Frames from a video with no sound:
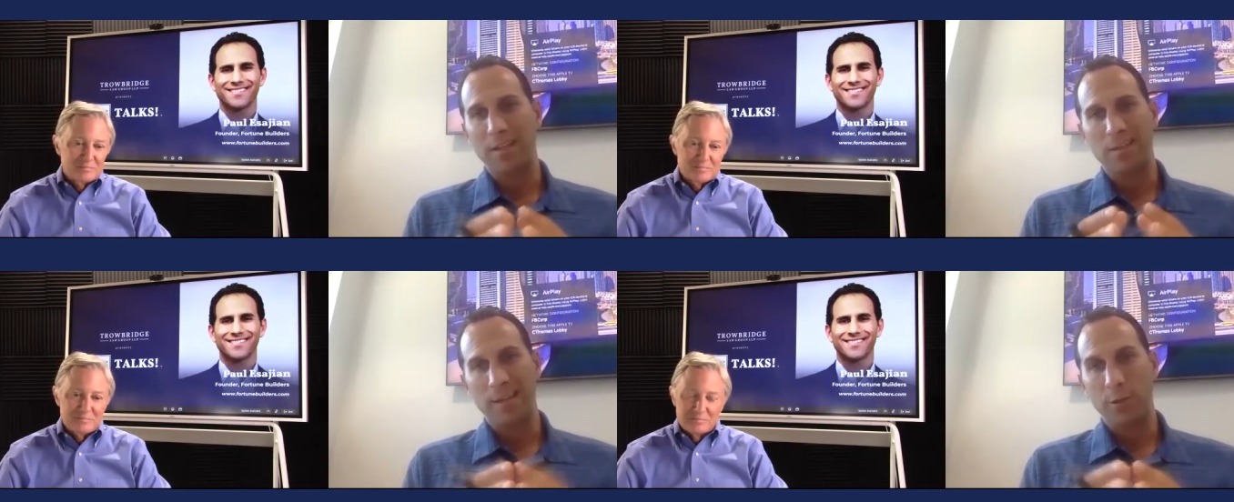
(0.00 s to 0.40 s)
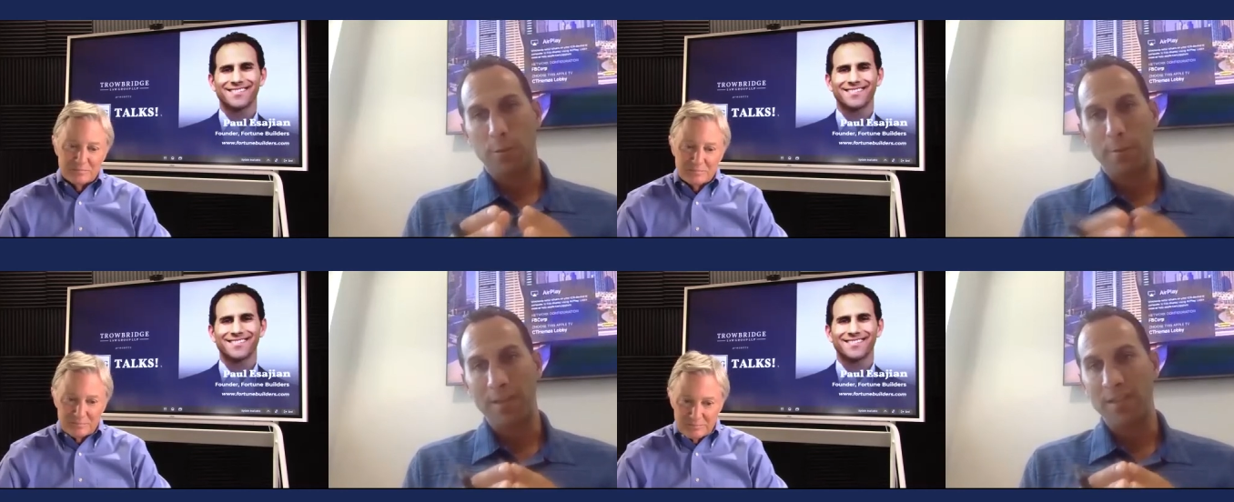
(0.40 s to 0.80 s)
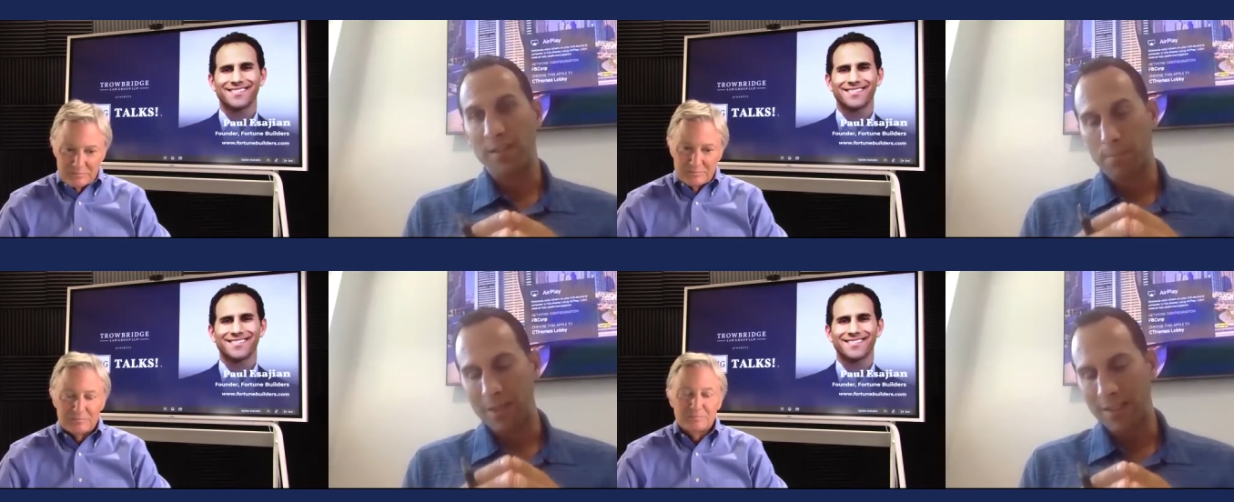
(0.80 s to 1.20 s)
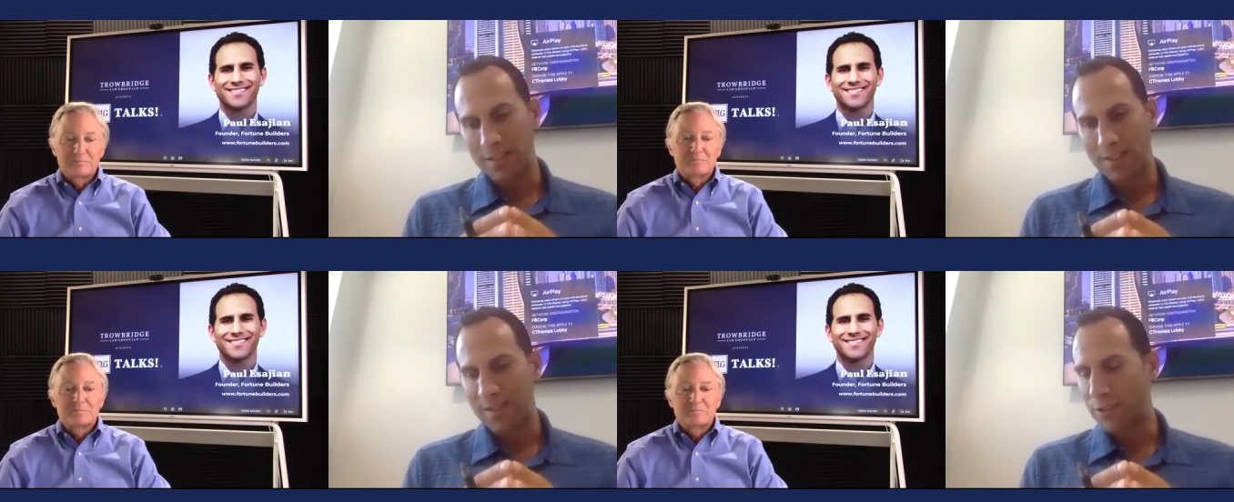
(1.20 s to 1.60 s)
Speaker 1: Central Business,
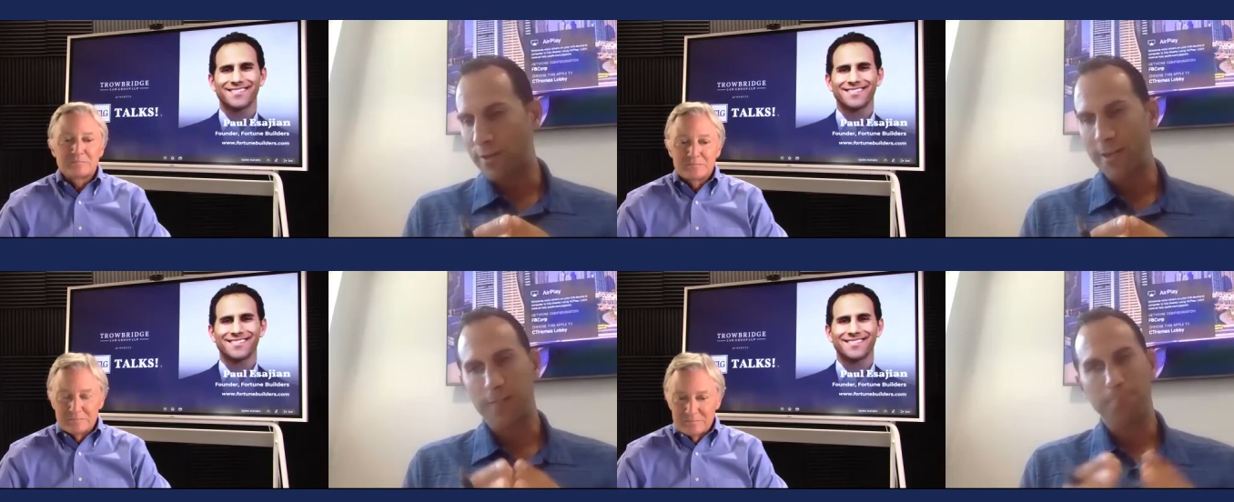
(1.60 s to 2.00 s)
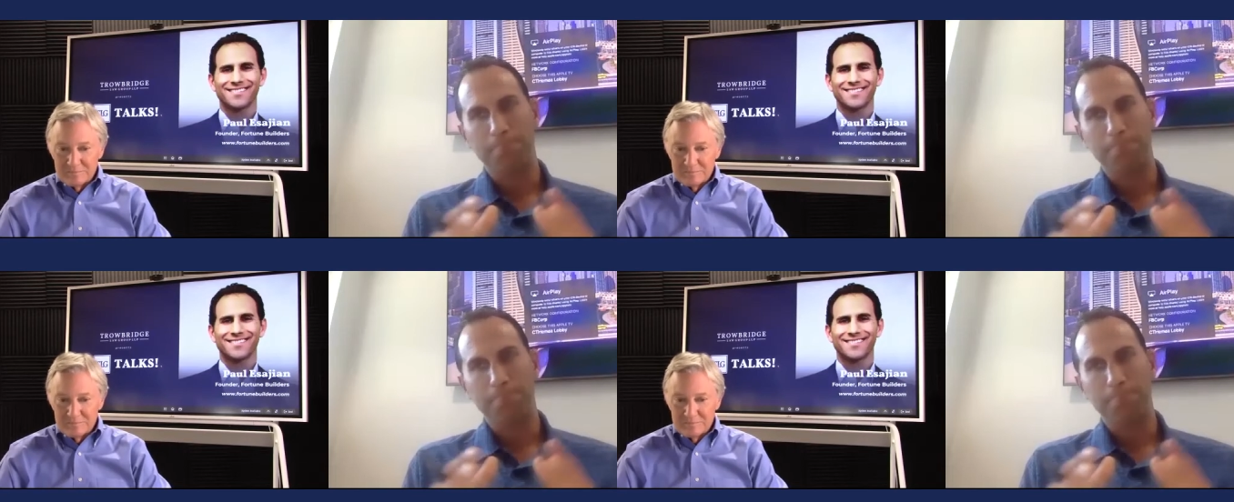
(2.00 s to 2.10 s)
business District.